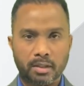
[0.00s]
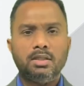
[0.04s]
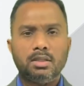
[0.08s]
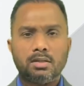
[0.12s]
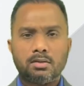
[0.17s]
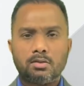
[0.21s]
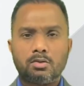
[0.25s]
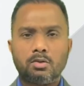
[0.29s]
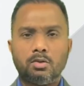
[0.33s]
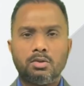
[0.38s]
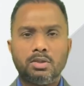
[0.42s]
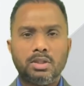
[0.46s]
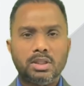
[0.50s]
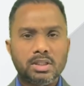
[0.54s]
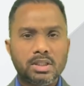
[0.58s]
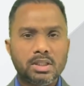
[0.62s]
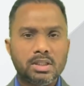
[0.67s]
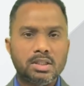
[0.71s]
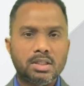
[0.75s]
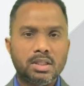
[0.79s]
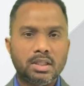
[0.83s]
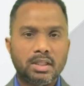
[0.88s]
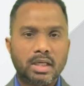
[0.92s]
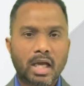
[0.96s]
So this is
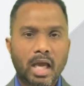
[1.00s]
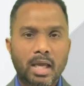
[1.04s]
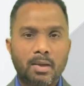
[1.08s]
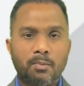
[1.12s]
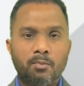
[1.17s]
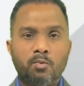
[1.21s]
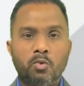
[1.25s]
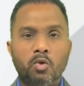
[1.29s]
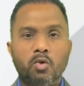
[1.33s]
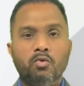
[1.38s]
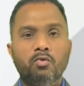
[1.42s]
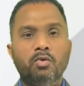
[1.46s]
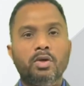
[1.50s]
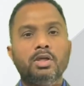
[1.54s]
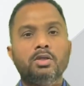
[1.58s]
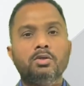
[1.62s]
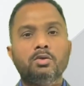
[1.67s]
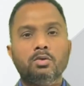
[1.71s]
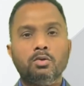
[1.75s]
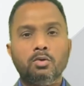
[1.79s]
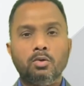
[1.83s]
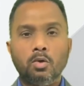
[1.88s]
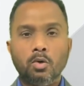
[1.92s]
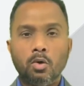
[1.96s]
the time when you
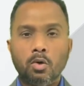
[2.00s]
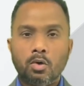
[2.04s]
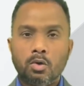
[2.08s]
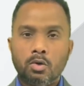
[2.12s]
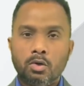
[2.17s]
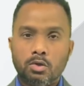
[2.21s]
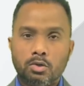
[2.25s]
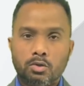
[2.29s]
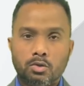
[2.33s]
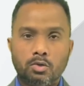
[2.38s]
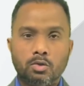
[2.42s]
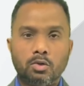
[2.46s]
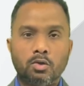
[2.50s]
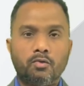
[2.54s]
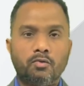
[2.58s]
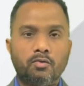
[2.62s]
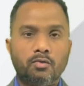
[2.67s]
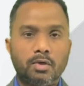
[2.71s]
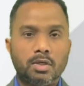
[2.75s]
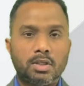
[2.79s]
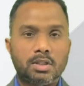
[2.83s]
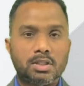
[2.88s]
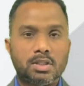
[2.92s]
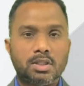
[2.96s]
go to your
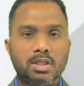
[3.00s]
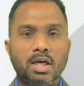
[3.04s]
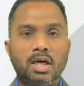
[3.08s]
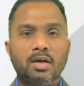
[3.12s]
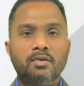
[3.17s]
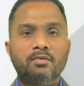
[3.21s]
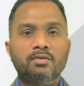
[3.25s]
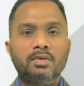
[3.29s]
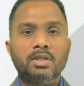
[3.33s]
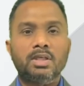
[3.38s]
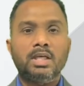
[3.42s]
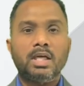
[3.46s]
first draft